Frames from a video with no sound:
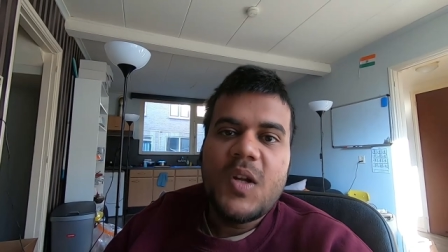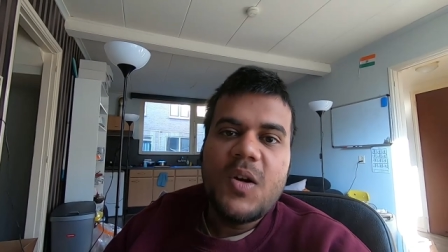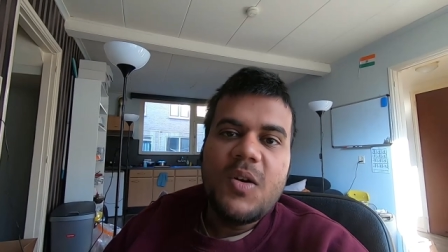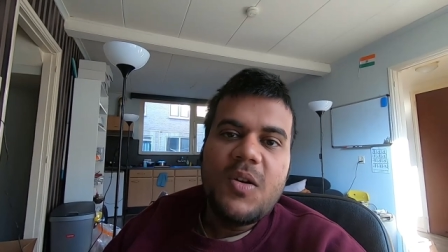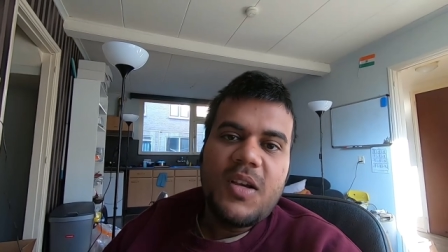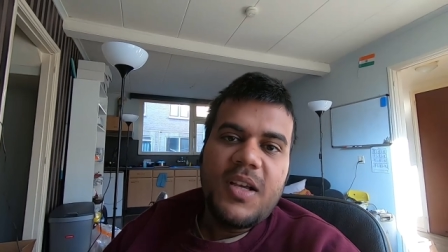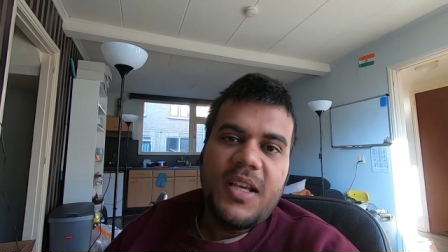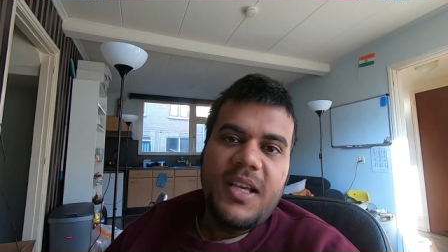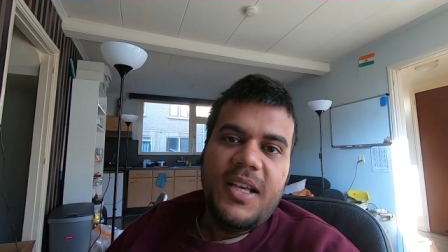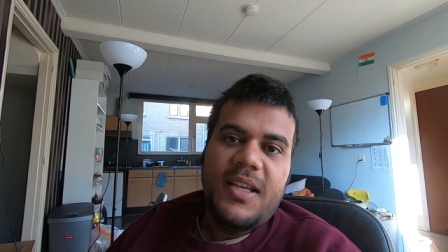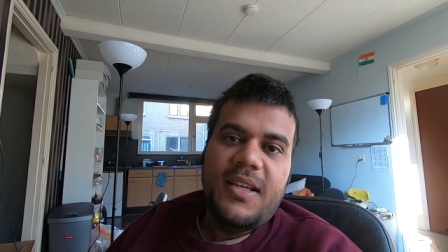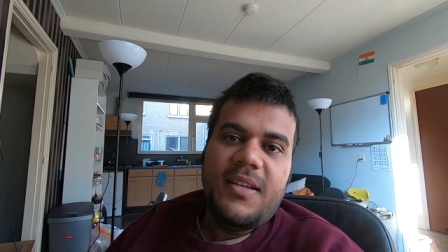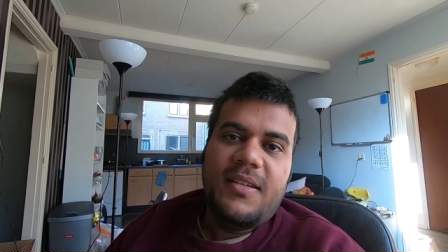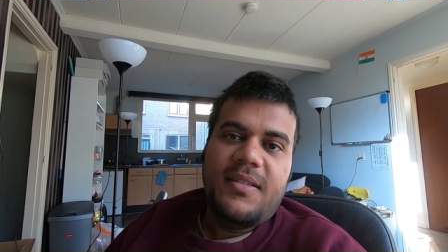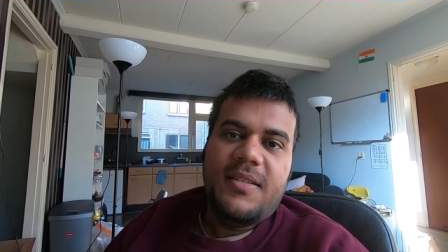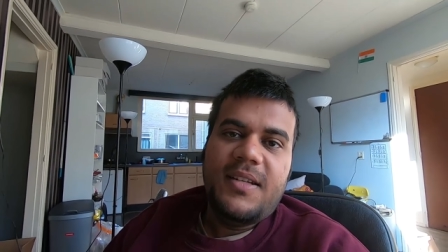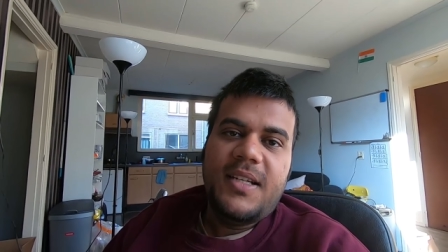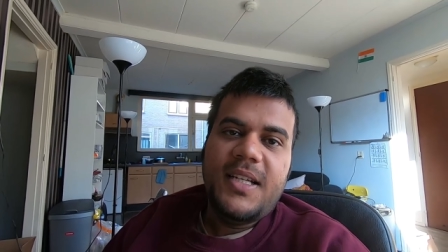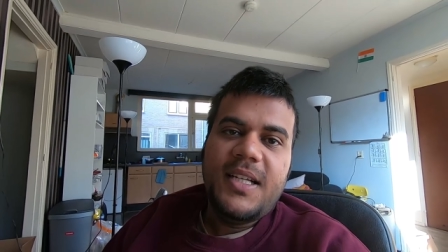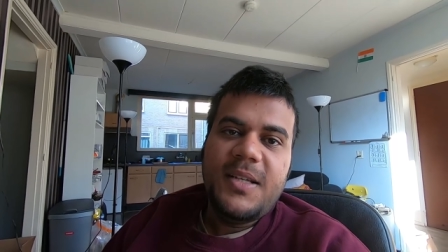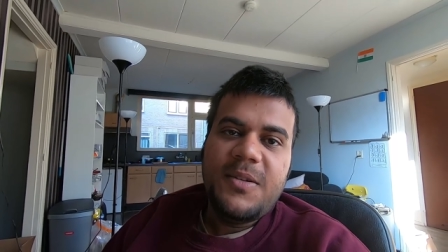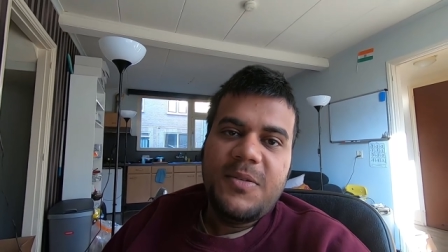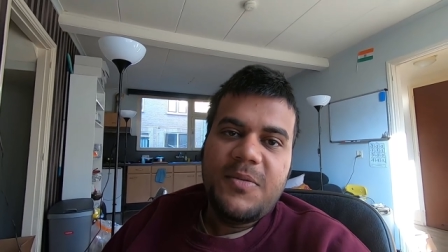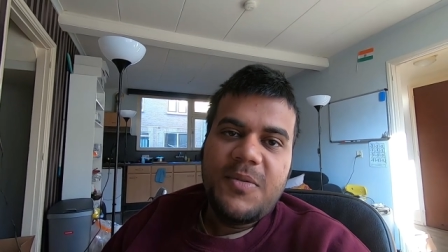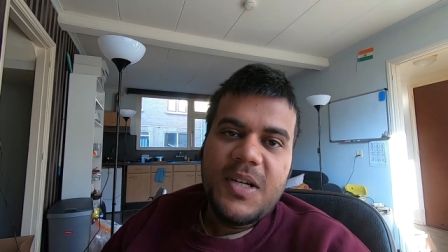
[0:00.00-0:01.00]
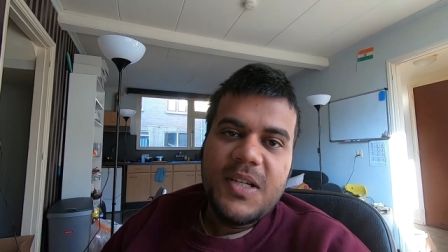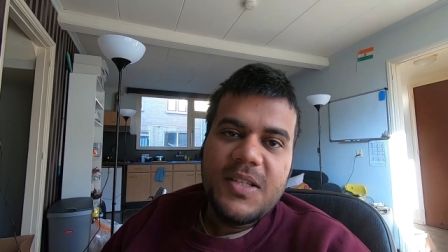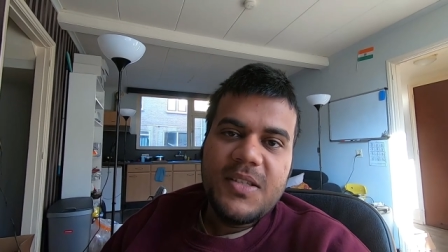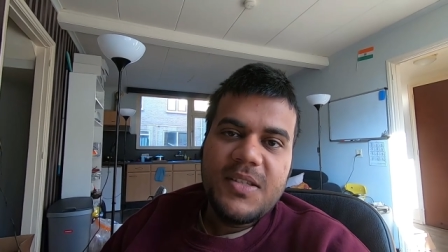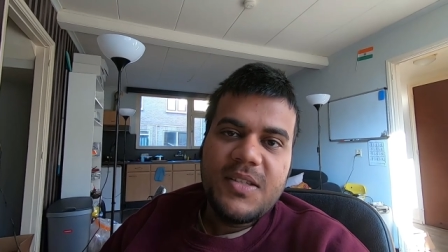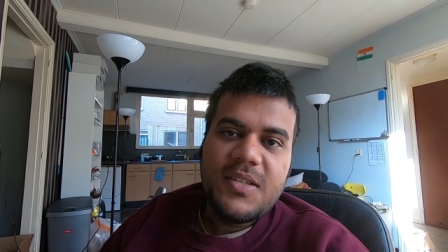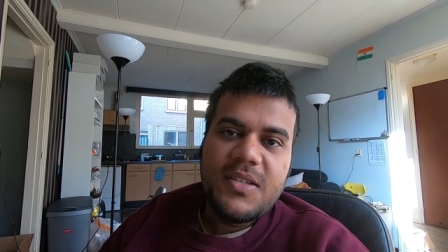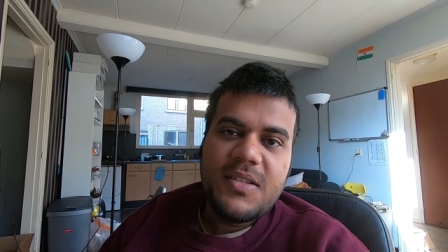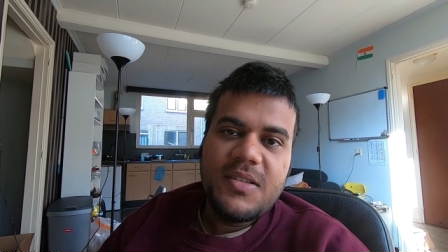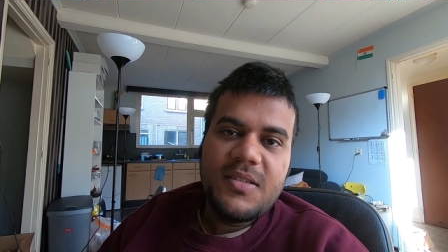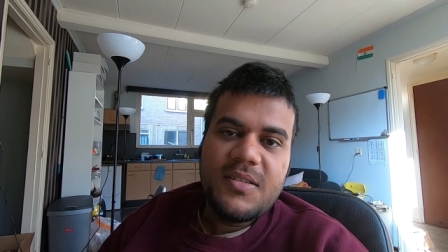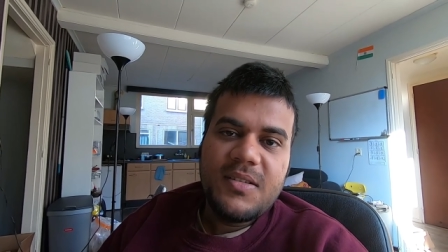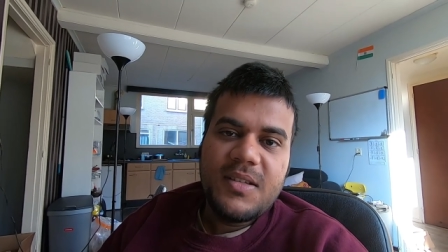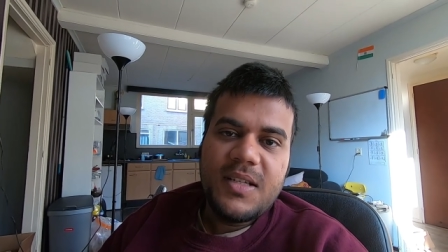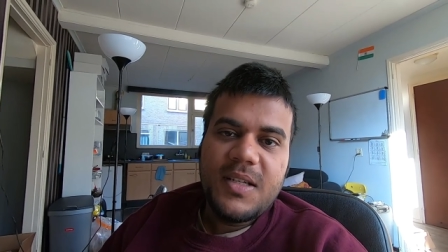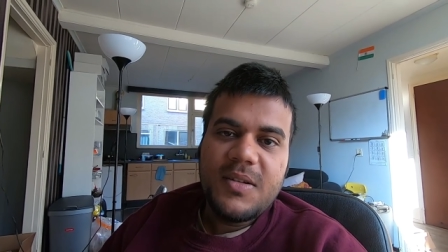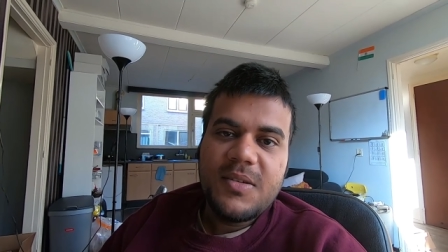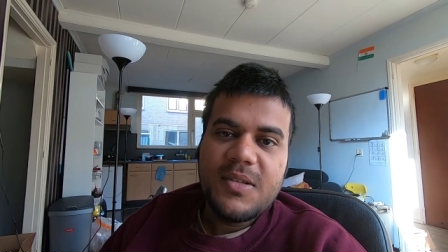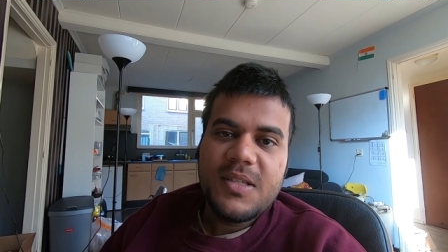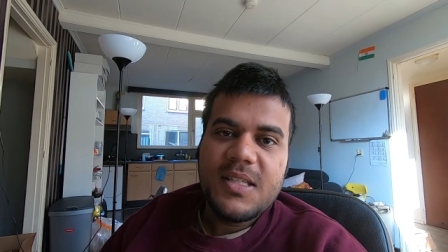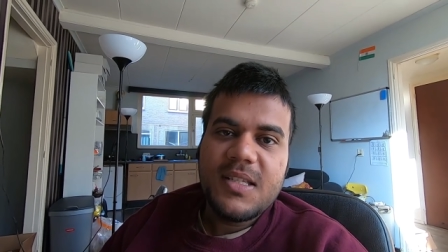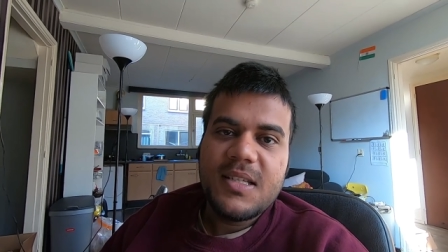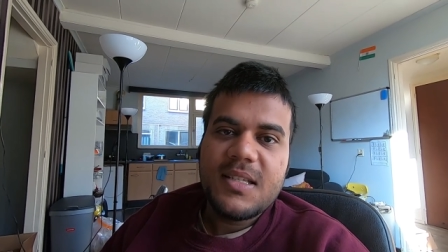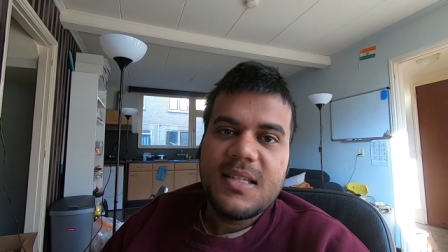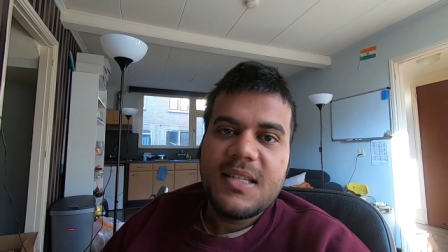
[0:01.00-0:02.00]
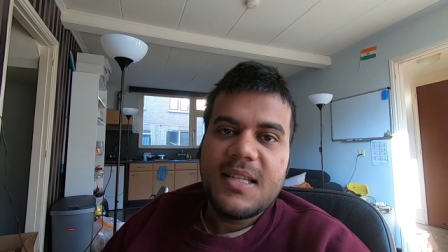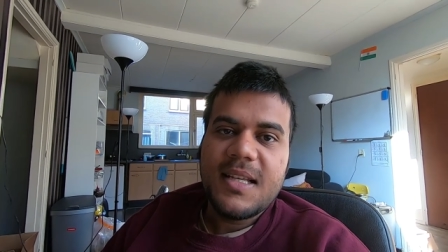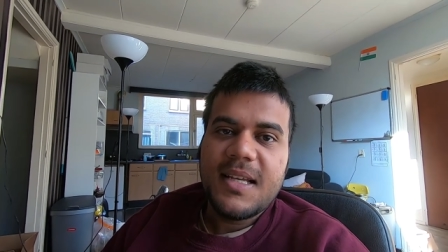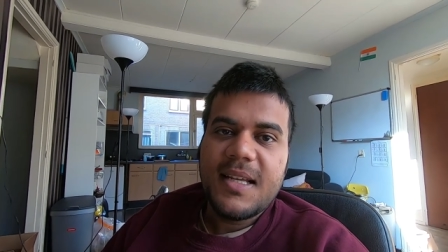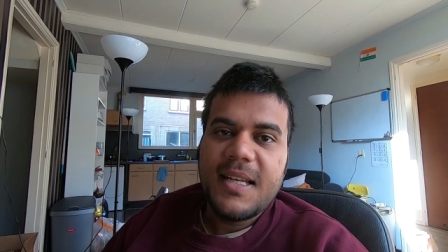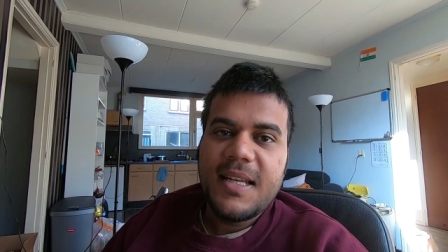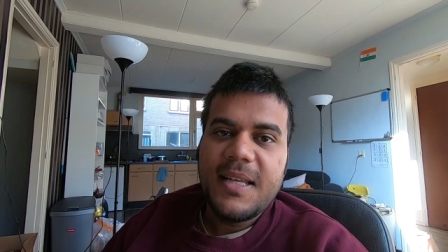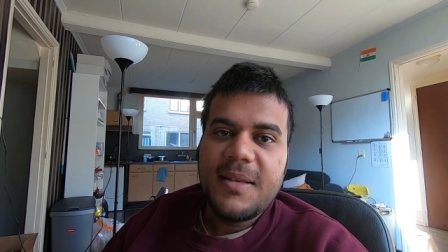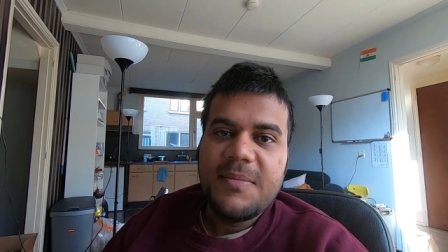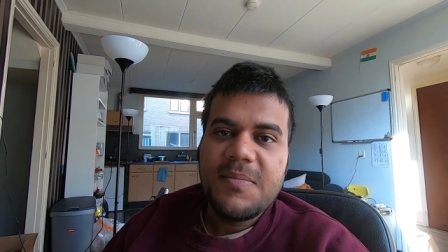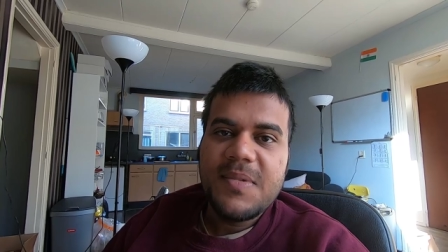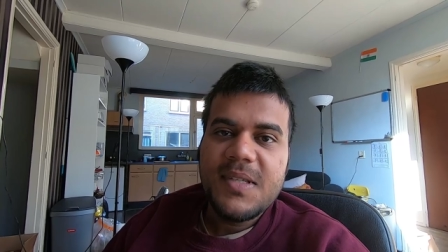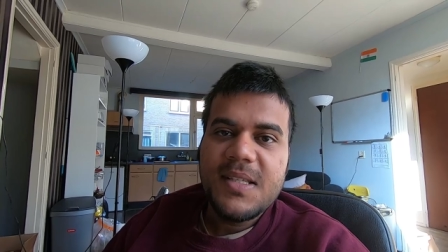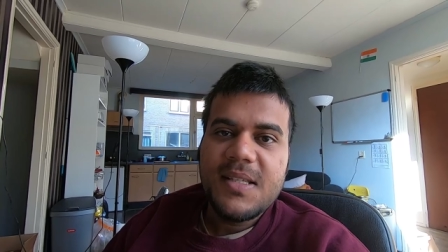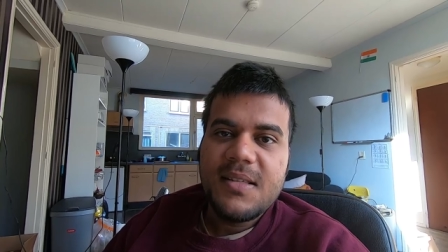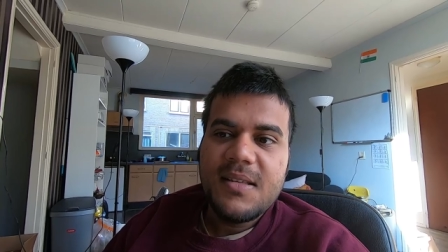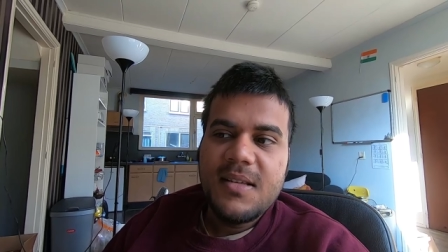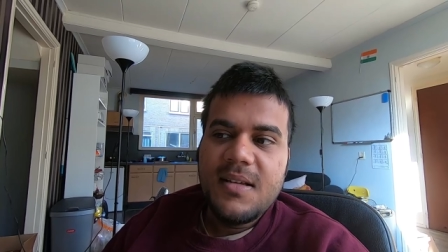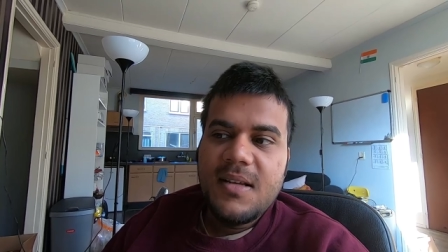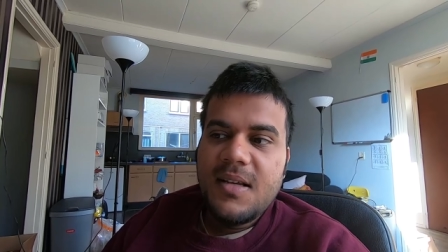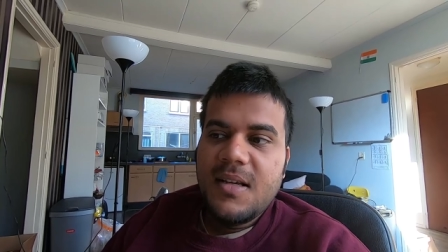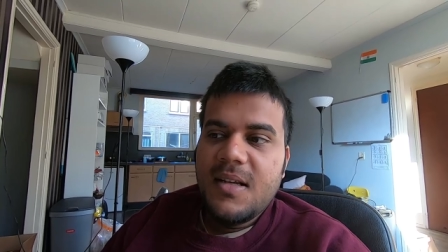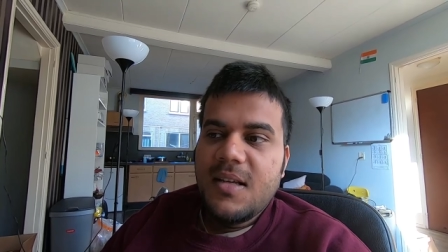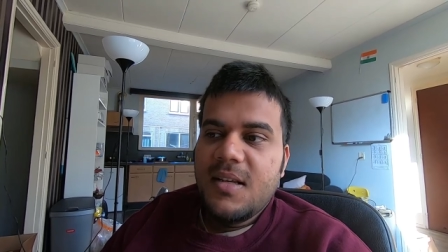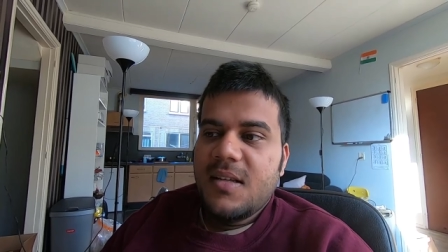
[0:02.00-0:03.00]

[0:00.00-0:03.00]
okay did you watch it was just a glimpse